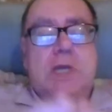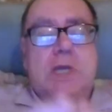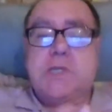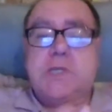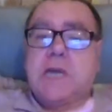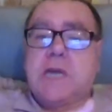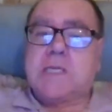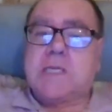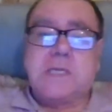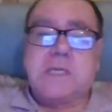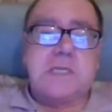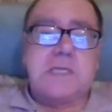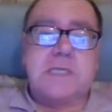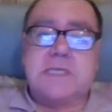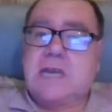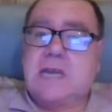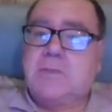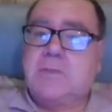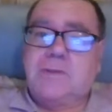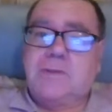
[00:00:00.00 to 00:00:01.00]
Jealousy is a
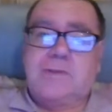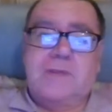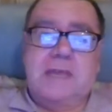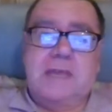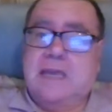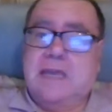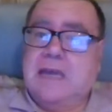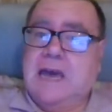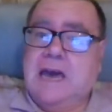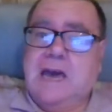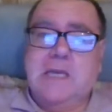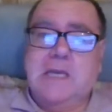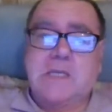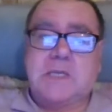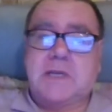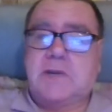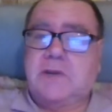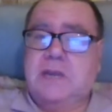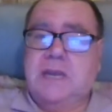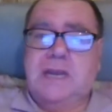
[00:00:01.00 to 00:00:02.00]
terrible thing,
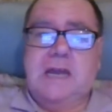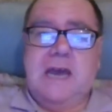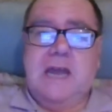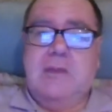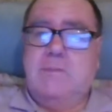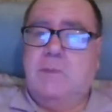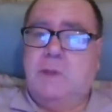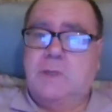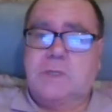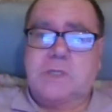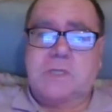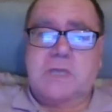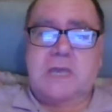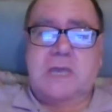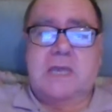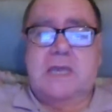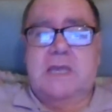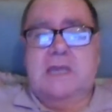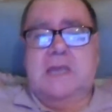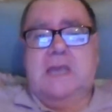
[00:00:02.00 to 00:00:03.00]
guys. The green-eyed
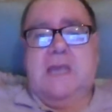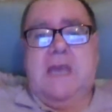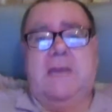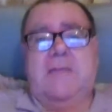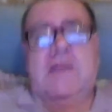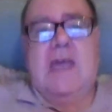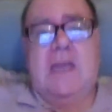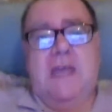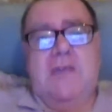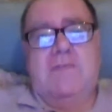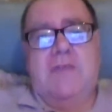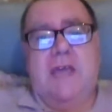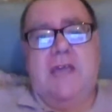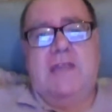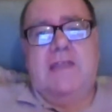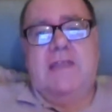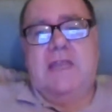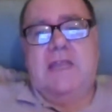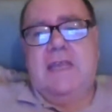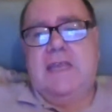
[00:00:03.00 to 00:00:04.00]
monster. If
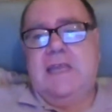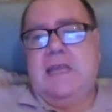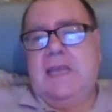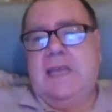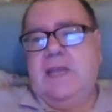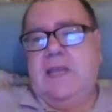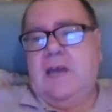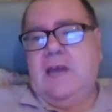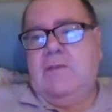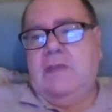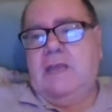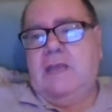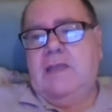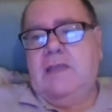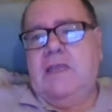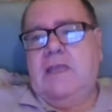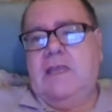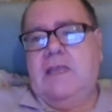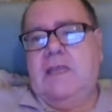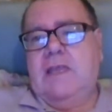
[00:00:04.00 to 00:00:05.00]
they think they
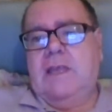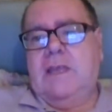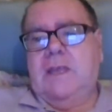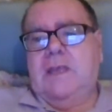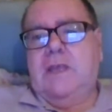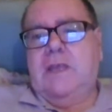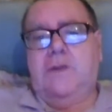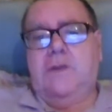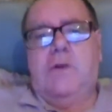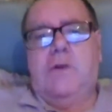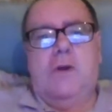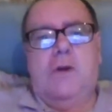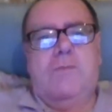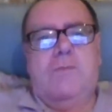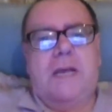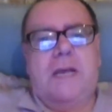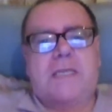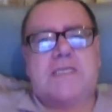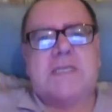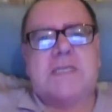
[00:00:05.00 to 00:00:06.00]
think you know
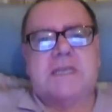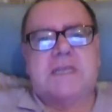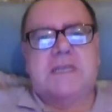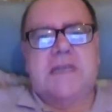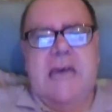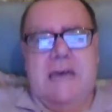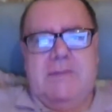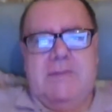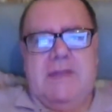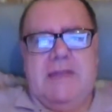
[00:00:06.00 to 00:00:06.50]
better than them,